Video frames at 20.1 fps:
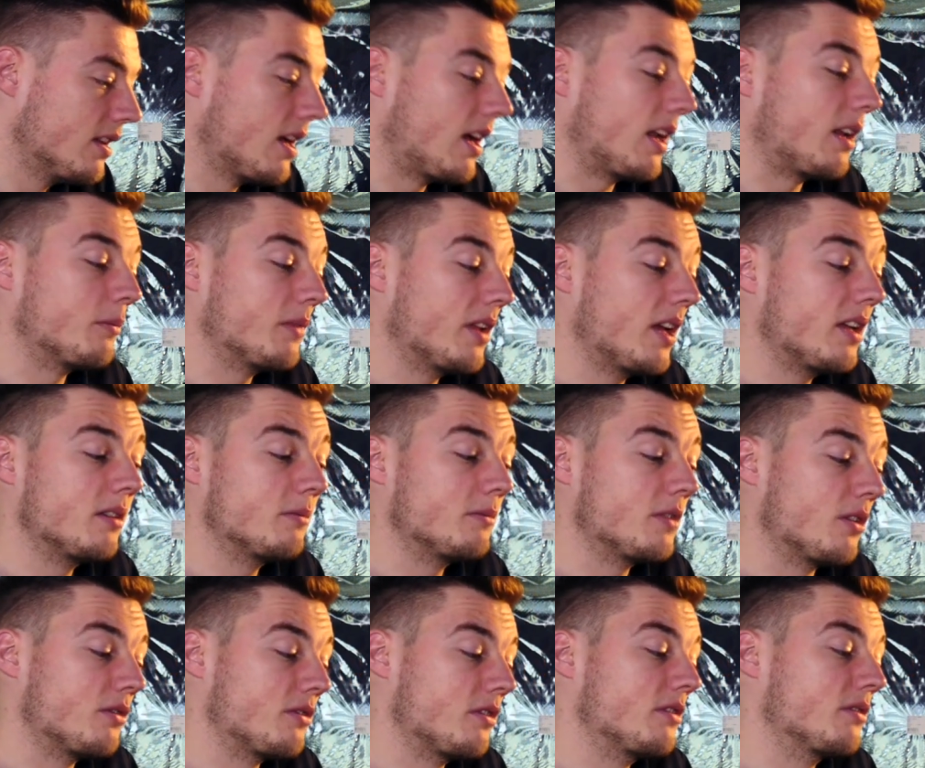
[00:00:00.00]
and I'm letting them
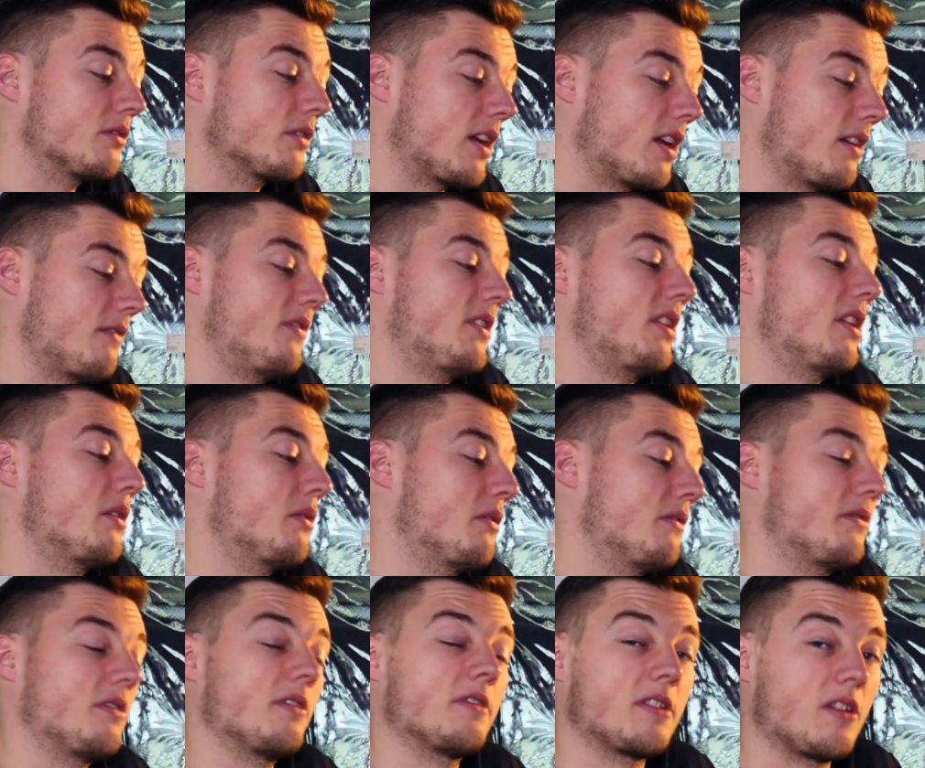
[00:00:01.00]
know that they'll get a video of
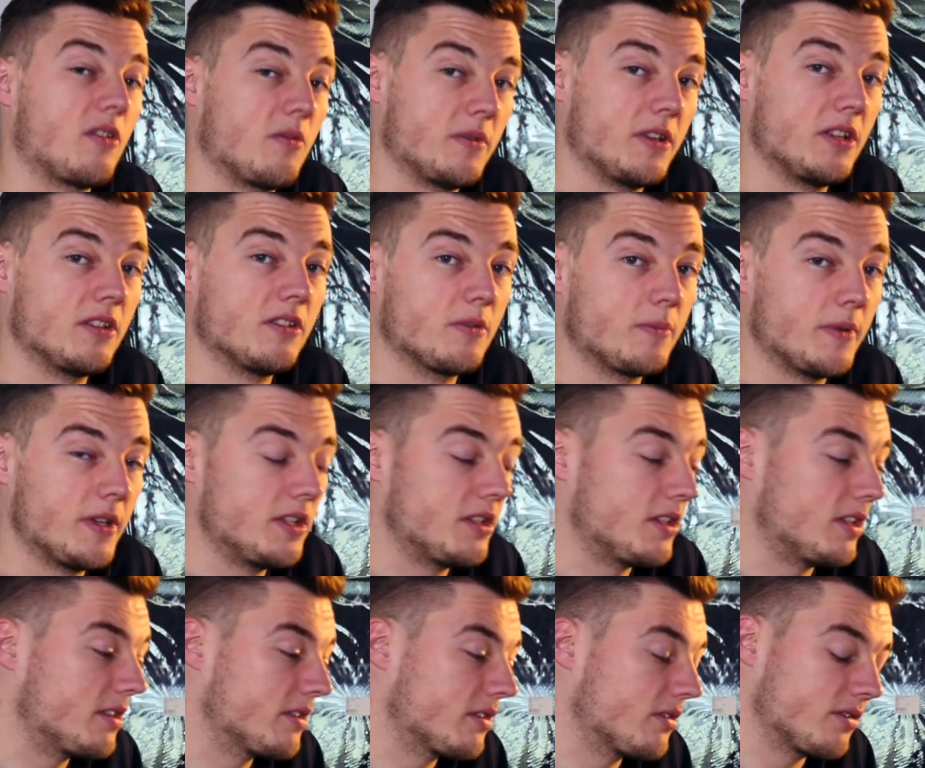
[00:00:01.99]
the ceremony and the
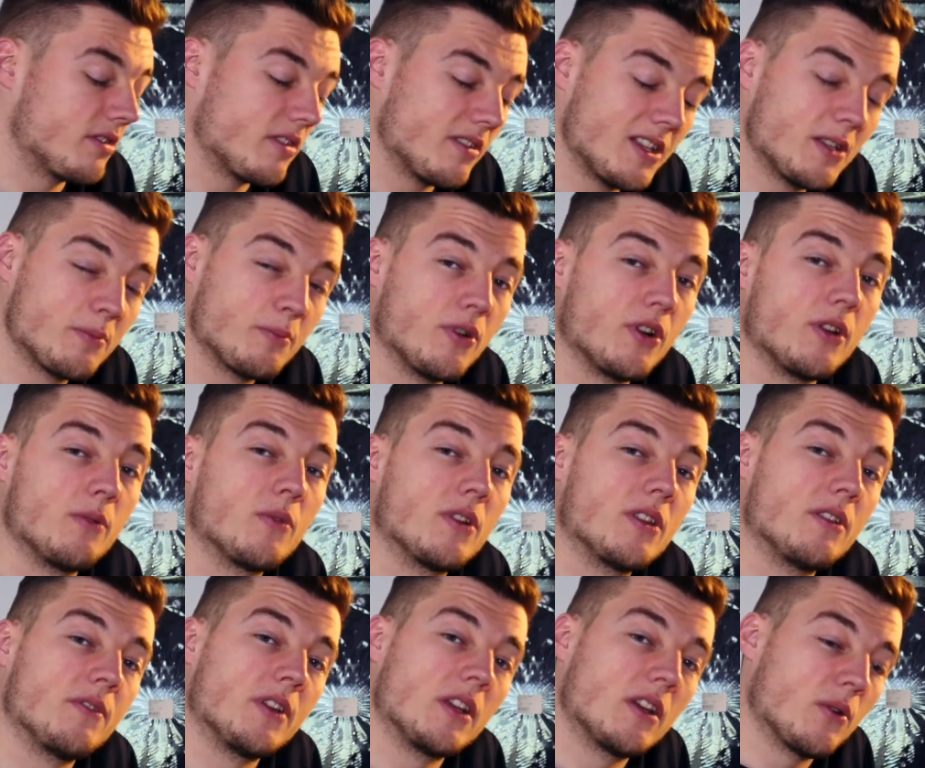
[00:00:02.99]
speeches, because at this point when
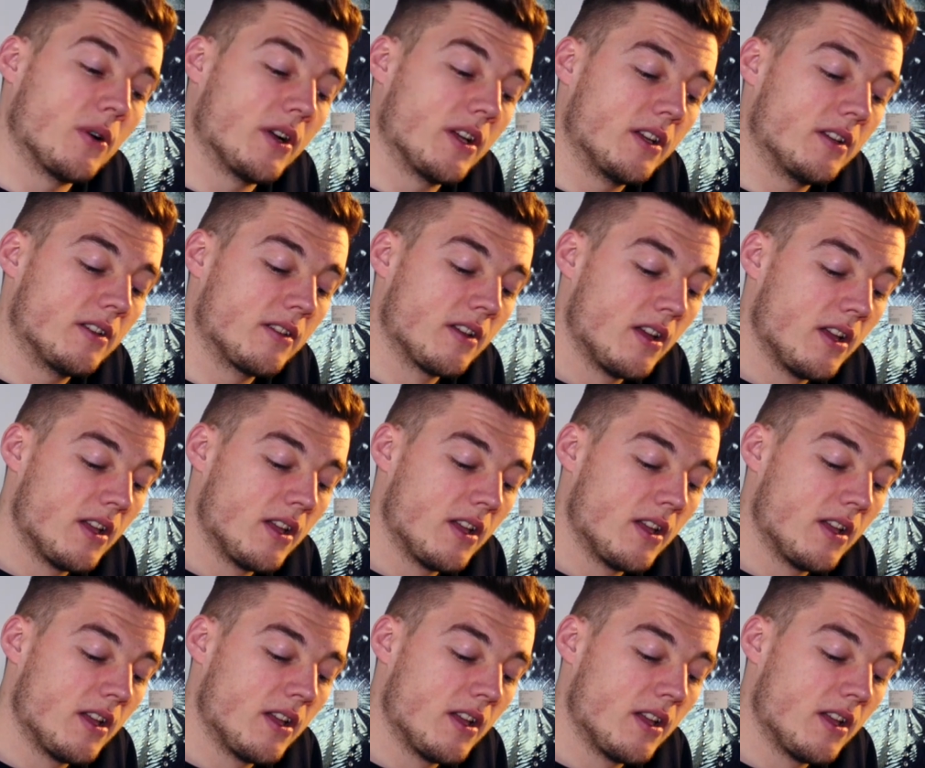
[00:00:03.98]
they've inquired,